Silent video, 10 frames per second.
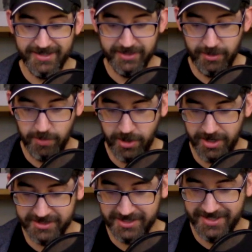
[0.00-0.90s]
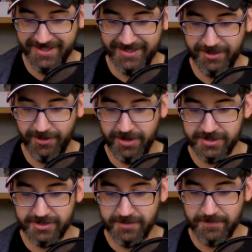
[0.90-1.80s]
They're boss. They're
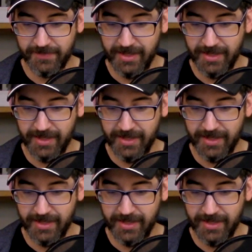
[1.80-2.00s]
awesome.